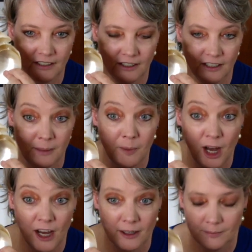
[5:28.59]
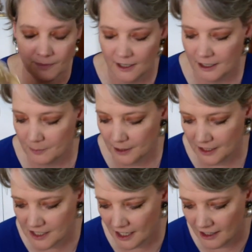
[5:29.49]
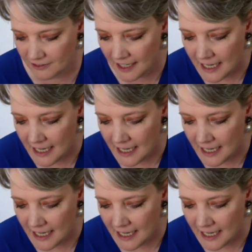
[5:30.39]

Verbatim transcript: along the bottom, and it breaks off.